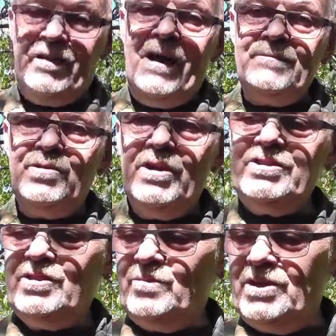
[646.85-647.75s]

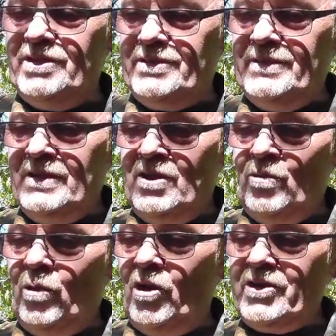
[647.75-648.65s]
vibration when you're
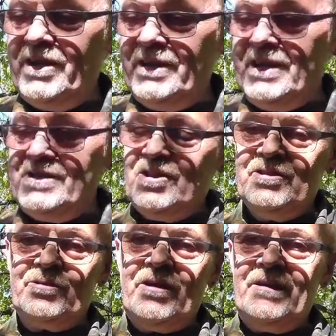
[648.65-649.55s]
walking and
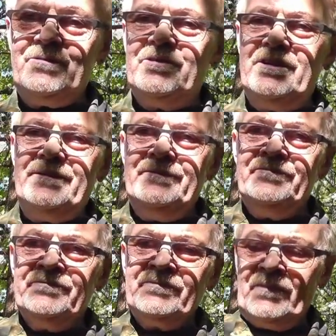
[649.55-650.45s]
hitting the ground with it.
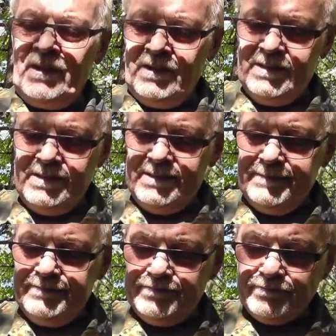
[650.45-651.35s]

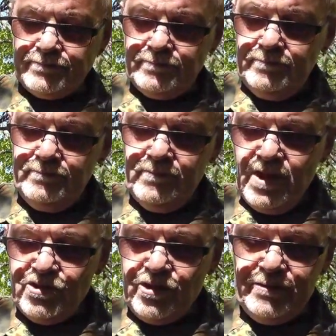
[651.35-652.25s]
Um,
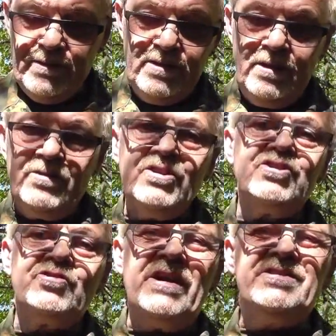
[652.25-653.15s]
so you know the
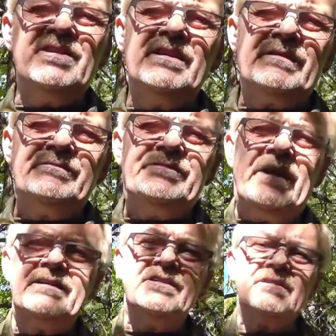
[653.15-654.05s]
straighter you can
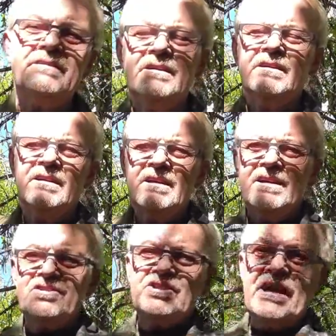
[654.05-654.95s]
find a,
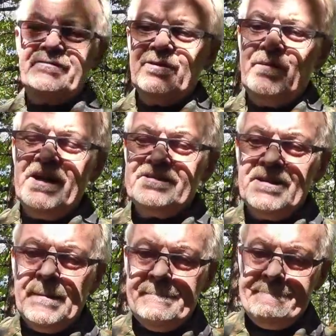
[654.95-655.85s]
a staff the
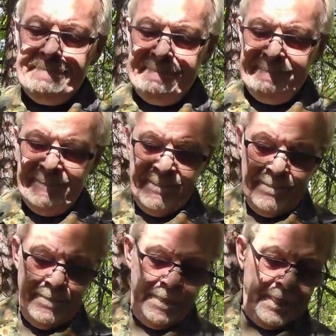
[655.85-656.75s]
better.
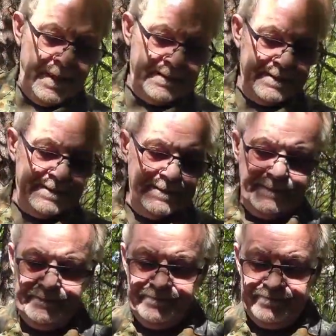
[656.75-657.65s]

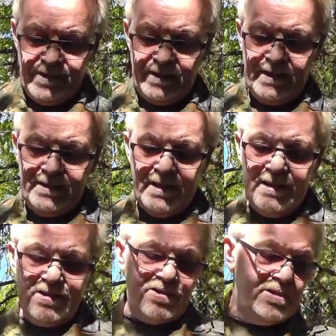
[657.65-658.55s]
Um, again
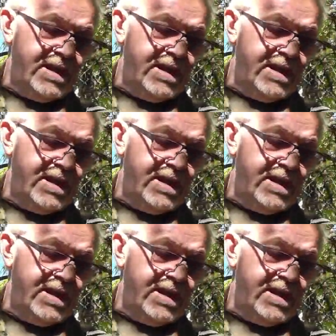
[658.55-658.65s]
that is